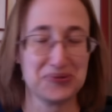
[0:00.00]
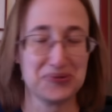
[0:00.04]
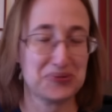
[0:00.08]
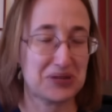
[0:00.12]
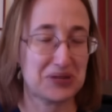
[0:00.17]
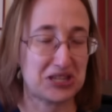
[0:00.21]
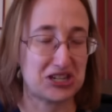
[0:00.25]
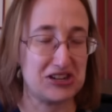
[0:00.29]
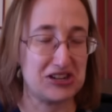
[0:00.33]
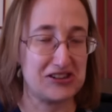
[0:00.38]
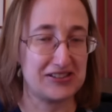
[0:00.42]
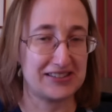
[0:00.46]

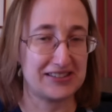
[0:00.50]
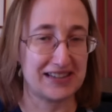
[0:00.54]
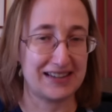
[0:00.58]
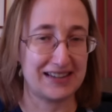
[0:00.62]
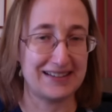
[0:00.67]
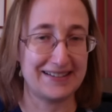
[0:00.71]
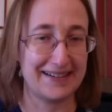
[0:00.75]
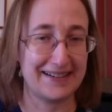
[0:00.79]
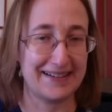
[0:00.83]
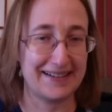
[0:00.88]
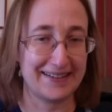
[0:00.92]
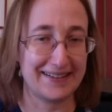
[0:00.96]
which is a
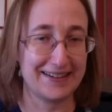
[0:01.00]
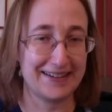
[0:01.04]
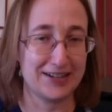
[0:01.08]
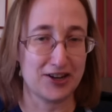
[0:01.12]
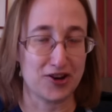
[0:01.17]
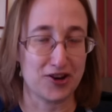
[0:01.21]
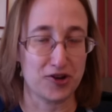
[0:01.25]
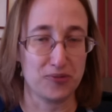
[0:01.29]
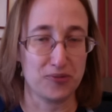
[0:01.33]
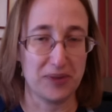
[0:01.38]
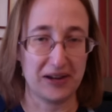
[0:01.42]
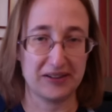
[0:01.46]
naughty
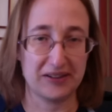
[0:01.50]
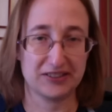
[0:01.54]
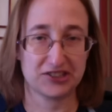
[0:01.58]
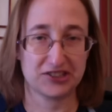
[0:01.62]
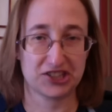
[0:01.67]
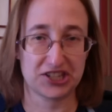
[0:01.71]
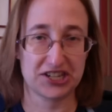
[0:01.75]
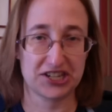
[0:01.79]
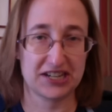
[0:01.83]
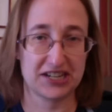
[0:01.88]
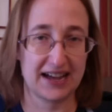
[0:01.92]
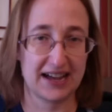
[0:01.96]
gnome, and
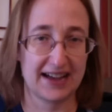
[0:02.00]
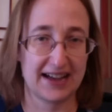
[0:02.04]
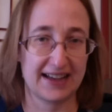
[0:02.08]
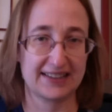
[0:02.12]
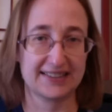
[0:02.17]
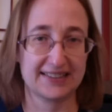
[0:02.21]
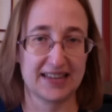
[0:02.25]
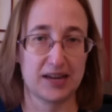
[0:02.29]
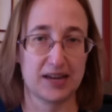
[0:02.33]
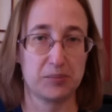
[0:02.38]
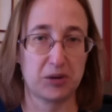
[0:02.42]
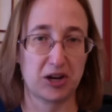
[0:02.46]
she
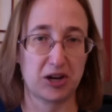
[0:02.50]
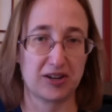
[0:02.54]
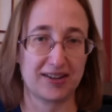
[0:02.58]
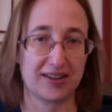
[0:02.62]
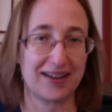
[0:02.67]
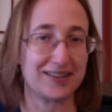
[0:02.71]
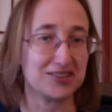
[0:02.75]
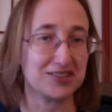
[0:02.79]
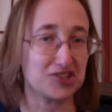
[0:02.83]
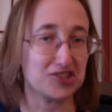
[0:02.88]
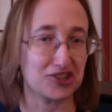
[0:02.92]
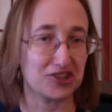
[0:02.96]
has a
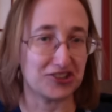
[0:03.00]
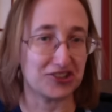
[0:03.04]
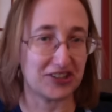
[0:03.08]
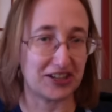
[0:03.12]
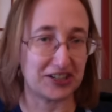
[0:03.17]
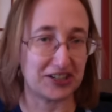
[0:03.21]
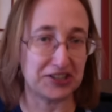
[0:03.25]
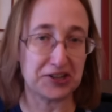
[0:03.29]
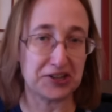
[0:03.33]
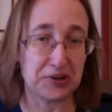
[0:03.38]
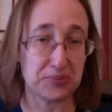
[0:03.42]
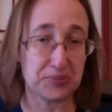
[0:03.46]
podcast called
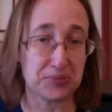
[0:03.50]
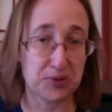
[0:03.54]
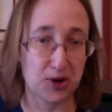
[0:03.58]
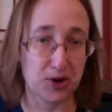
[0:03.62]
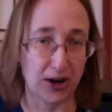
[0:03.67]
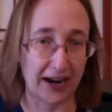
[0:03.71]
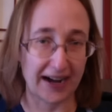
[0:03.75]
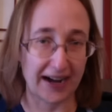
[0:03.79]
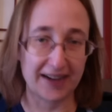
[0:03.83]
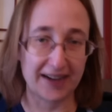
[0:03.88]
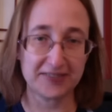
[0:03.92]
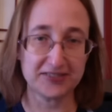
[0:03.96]
Naughty Gnome
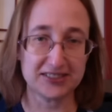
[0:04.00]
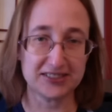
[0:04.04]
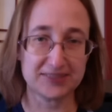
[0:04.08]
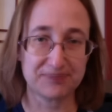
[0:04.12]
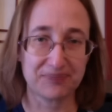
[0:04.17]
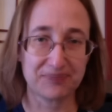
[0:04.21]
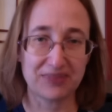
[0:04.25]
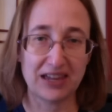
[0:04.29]
Crafts.